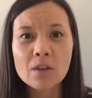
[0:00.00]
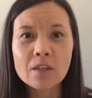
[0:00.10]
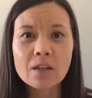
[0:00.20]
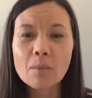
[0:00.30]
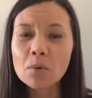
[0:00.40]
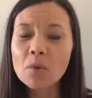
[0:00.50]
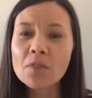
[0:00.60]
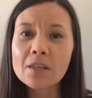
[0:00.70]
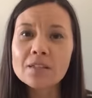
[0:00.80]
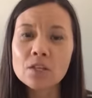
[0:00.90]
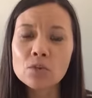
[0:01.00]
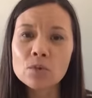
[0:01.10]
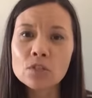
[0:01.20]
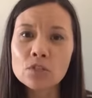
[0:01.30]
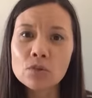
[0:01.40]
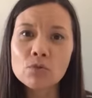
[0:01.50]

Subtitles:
of the number one things that you can do